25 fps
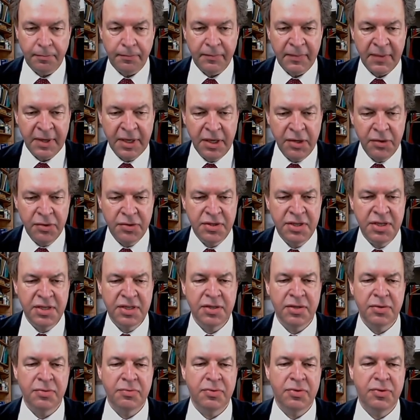You see
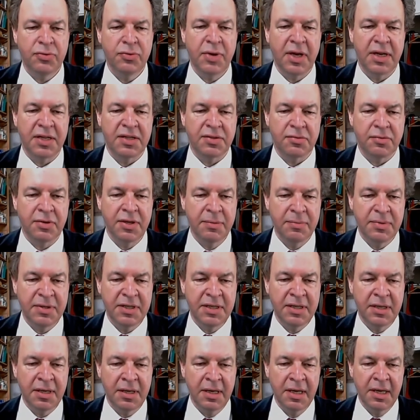some two extremes
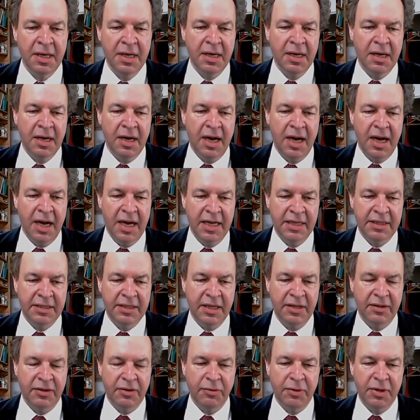here at
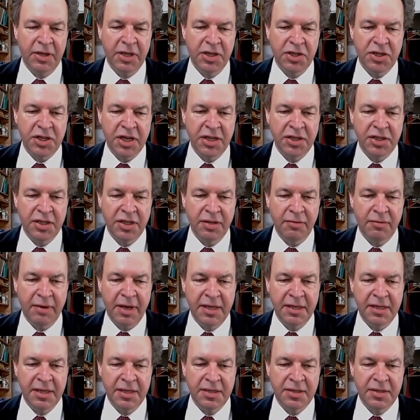quickly changing
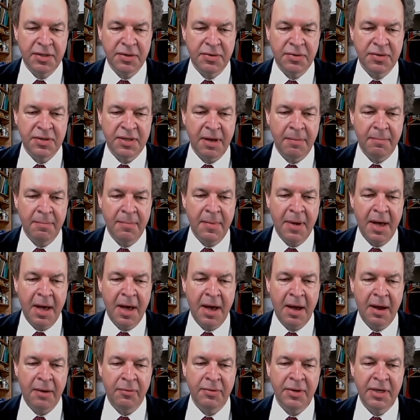irradiance. So some
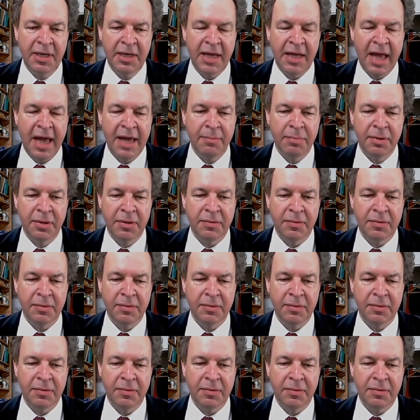are really able